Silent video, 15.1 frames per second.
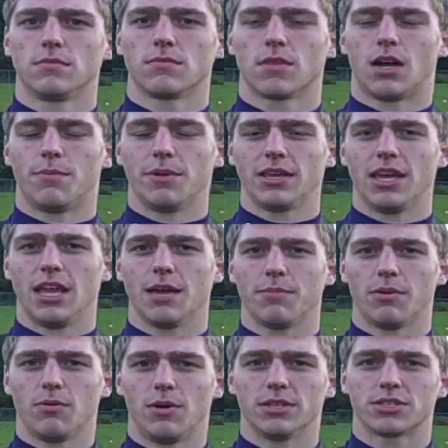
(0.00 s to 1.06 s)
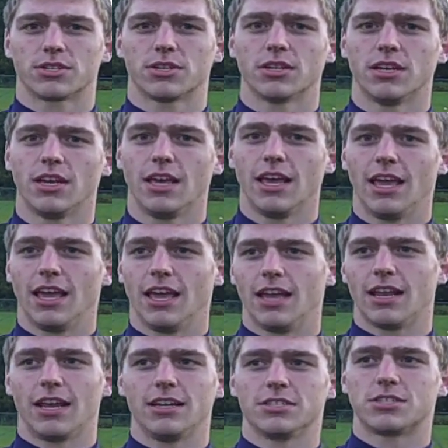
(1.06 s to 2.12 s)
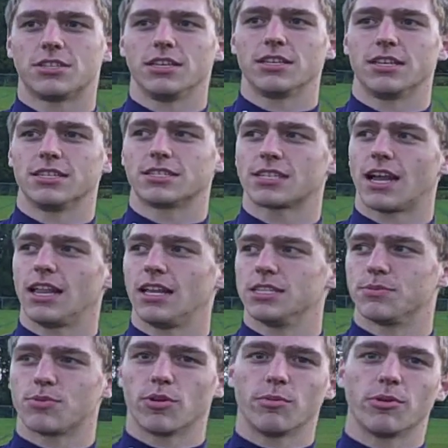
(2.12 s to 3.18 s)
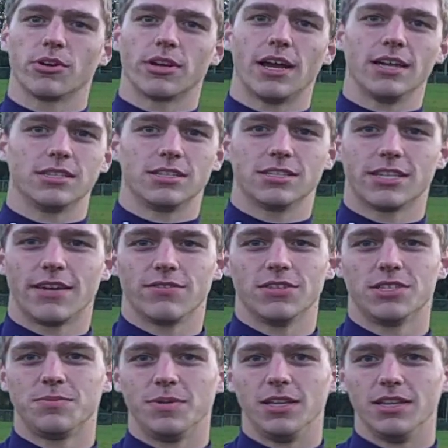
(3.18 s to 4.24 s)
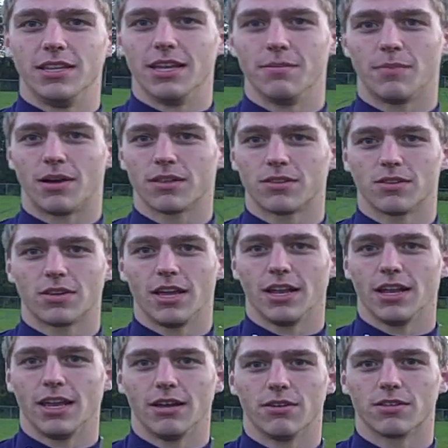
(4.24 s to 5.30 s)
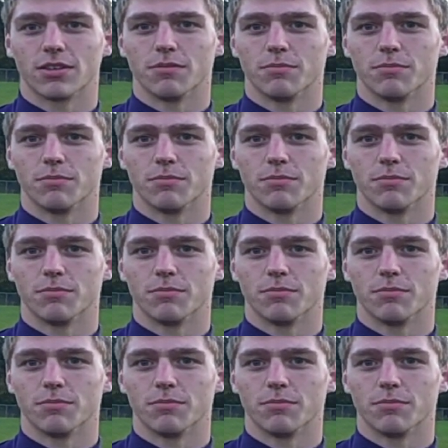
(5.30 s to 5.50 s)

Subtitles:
up at camp at Western, and I just think that Skyline's perimeter guys just have the speed that Bothell can't hang with them.